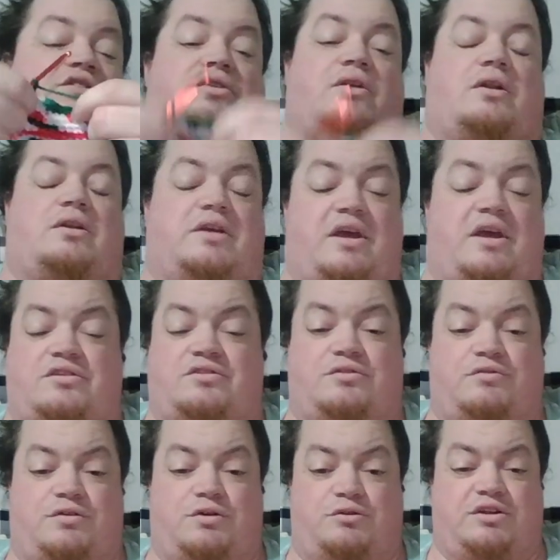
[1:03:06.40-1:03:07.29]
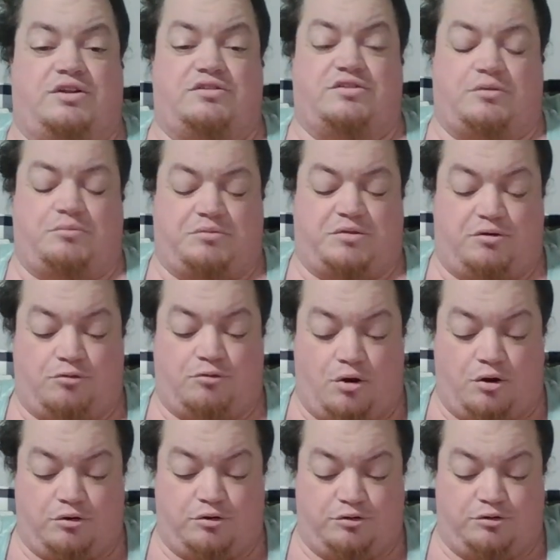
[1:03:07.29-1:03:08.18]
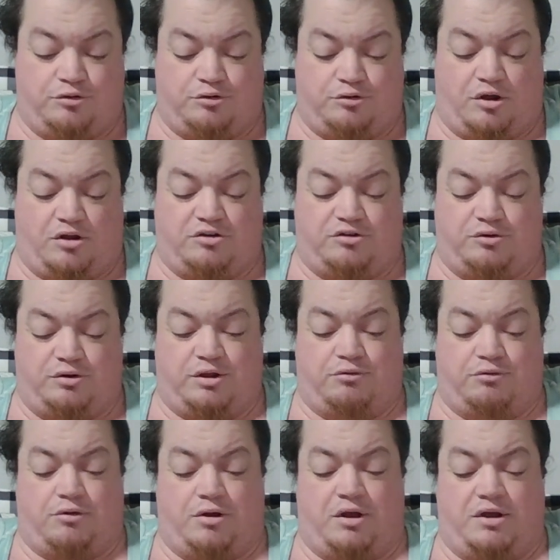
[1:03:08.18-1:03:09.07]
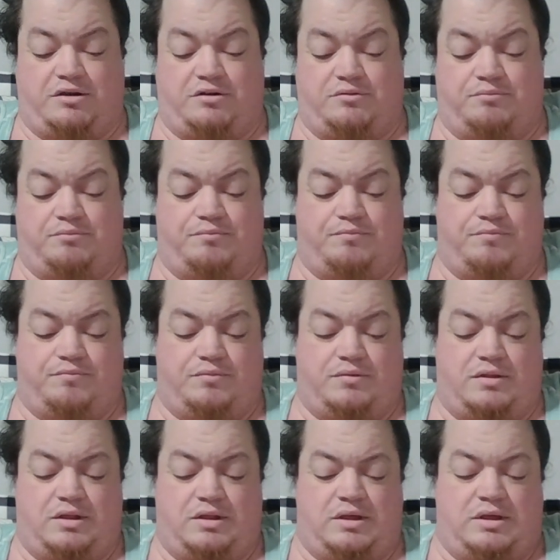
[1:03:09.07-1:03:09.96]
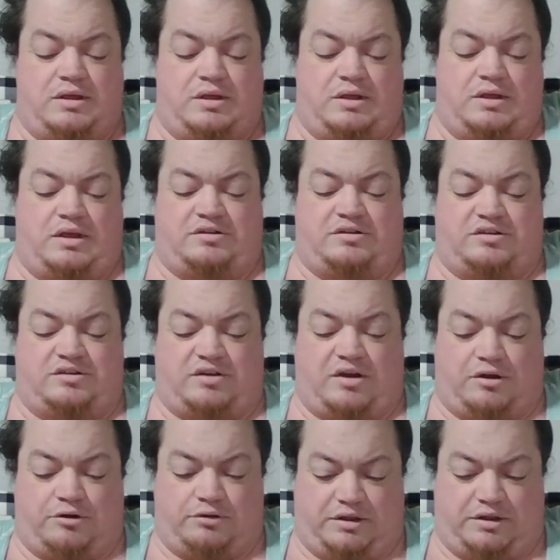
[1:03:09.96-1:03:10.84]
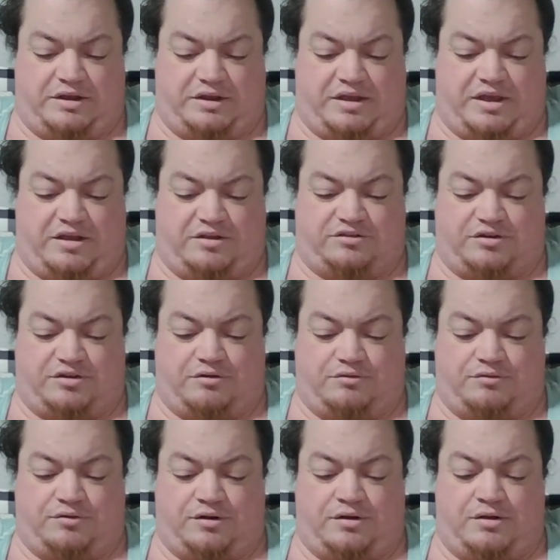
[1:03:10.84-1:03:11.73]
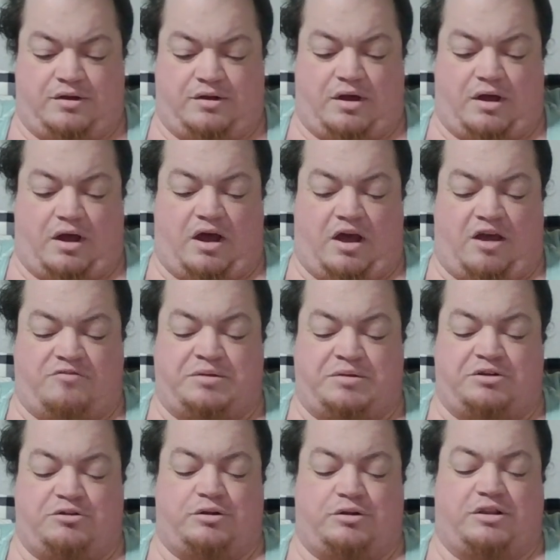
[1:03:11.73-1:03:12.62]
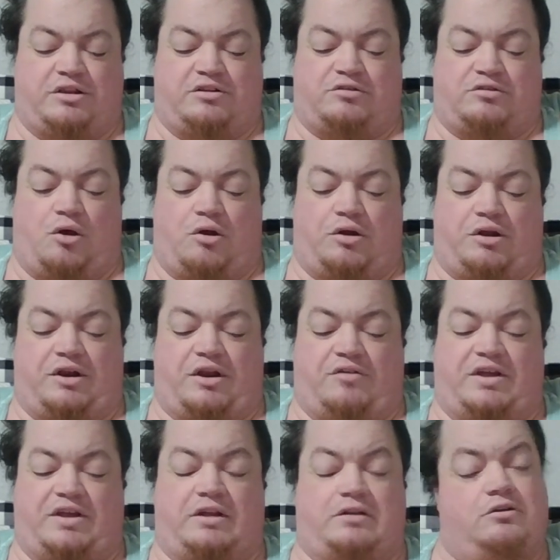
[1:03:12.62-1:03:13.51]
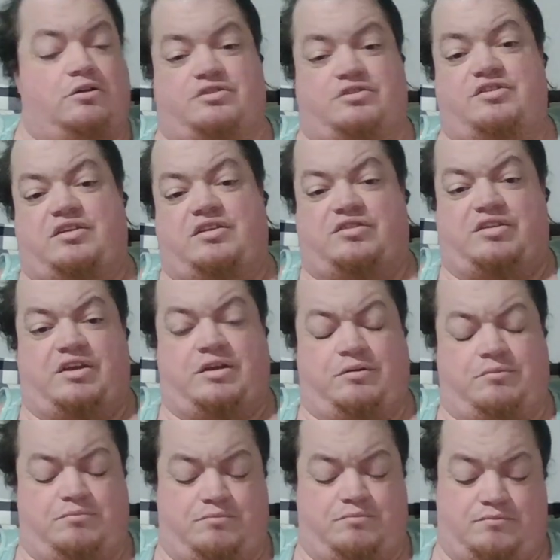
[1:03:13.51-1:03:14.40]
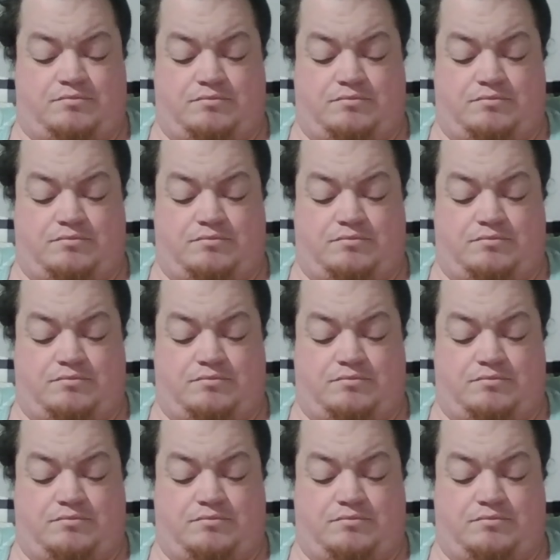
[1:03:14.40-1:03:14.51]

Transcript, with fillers: It's not a case of you did something wrong or you're not doing it right. It's entirely a case of I've been doing this long enough, it looks easy.